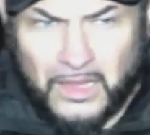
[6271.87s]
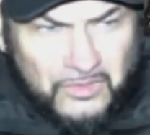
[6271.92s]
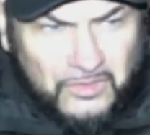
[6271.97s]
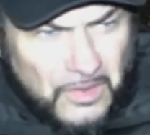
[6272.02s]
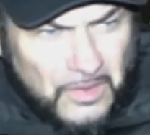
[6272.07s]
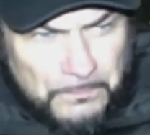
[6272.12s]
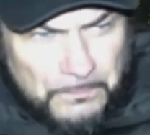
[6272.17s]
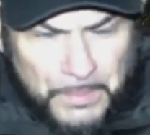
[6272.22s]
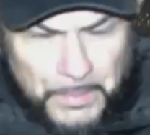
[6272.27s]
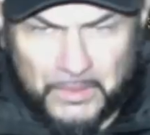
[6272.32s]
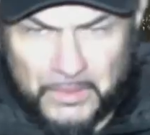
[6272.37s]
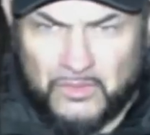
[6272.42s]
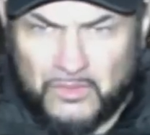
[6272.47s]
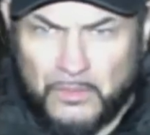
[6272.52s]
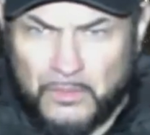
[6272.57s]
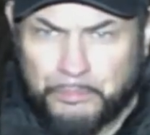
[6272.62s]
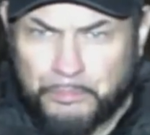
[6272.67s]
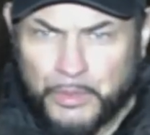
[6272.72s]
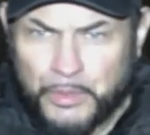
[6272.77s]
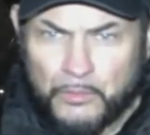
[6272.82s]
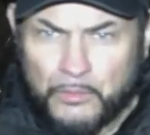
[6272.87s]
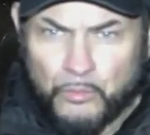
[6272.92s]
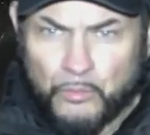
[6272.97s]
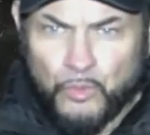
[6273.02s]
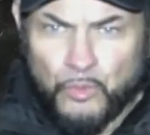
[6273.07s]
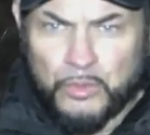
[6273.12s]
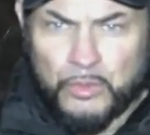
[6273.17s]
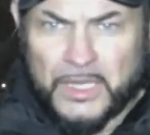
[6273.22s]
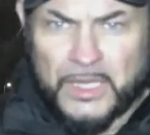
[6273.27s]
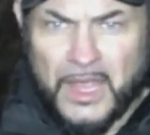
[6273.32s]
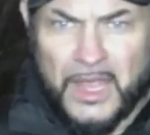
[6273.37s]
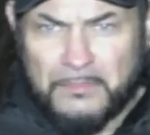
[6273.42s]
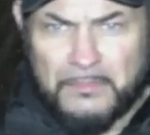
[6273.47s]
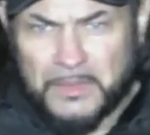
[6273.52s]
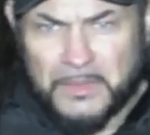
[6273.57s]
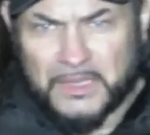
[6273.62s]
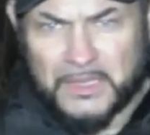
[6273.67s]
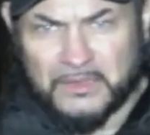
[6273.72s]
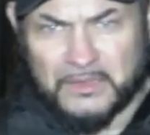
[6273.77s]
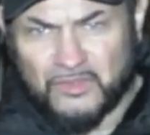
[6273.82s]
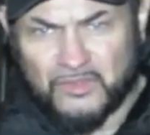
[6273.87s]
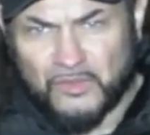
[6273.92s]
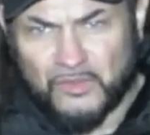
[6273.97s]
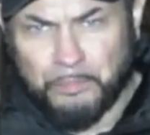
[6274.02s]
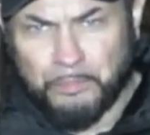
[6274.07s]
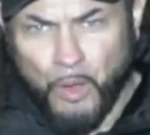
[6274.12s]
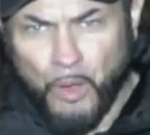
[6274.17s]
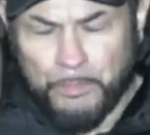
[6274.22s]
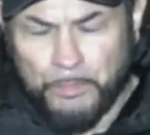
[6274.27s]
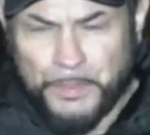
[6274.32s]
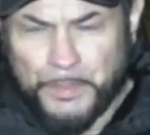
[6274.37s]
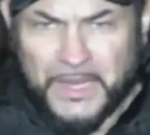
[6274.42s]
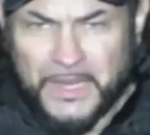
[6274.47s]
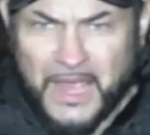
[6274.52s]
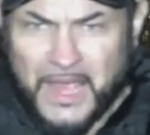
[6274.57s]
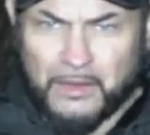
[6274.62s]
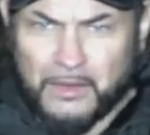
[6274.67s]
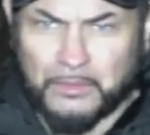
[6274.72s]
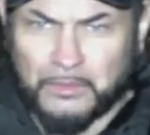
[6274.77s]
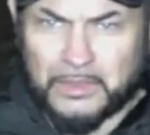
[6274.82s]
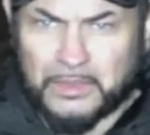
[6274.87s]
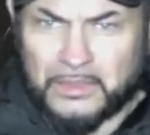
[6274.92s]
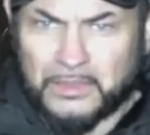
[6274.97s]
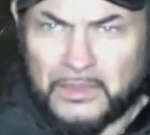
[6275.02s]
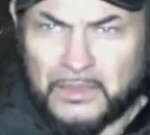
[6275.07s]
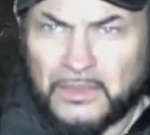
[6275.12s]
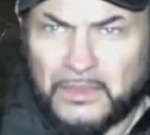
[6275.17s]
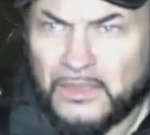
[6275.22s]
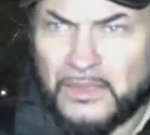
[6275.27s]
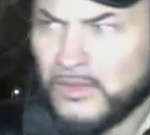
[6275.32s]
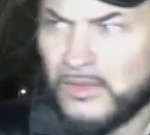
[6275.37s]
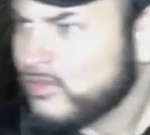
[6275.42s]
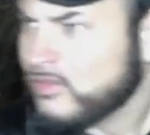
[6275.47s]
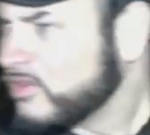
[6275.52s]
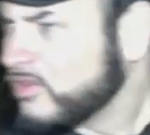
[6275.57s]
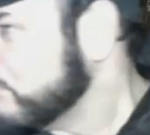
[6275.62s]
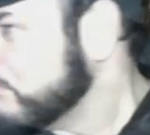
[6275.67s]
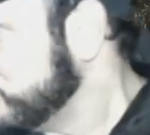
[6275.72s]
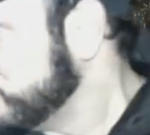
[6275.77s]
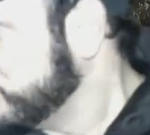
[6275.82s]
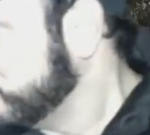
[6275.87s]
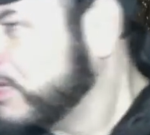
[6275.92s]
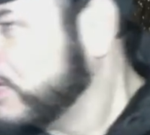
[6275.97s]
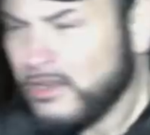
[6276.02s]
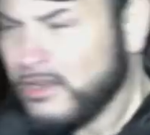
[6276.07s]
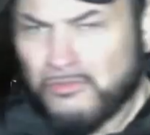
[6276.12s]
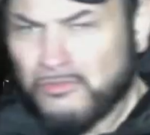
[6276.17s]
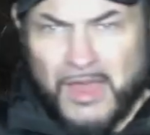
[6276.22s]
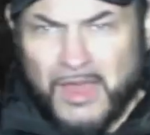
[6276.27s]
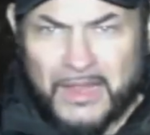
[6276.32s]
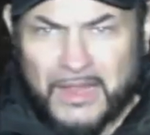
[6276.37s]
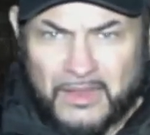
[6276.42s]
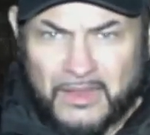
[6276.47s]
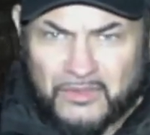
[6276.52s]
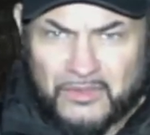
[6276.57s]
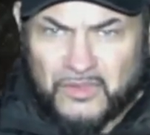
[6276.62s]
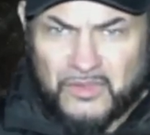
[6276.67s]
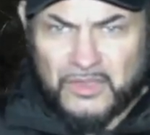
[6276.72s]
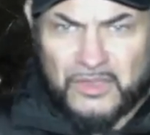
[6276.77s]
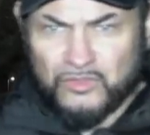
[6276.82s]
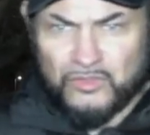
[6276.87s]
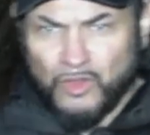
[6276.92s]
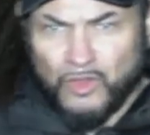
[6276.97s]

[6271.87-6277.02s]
I see bits of brick wall, you get me? Just popping out. So I'm looking around, I see